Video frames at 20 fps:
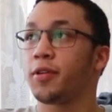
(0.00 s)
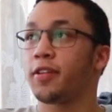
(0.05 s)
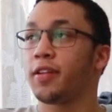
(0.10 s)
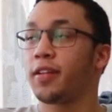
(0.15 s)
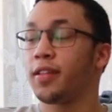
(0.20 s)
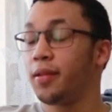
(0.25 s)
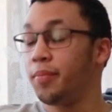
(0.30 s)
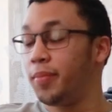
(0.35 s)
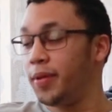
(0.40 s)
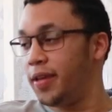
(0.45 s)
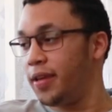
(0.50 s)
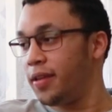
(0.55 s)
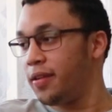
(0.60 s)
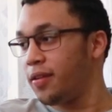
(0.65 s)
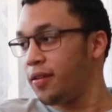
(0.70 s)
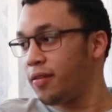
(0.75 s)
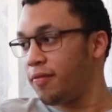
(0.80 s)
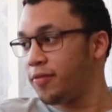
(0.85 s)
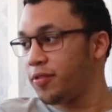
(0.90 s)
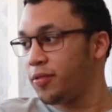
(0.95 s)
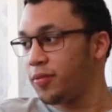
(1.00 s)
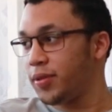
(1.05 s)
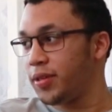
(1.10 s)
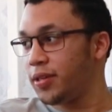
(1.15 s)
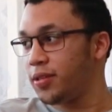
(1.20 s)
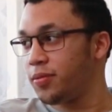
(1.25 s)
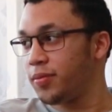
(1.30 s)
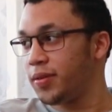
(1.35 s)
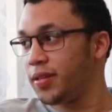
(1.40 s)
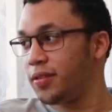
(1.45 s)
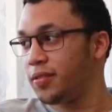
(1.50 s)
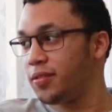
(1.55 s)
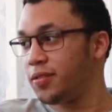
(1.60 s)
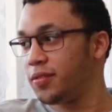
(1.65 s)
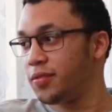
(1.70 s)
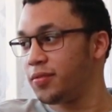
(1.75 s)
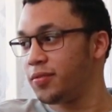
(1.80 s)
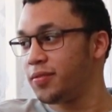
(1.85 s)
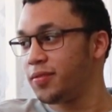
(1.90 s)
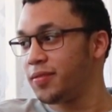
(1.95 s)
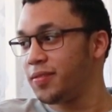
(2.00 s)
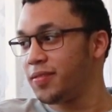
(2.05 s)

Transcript: out at the beginning of 2022.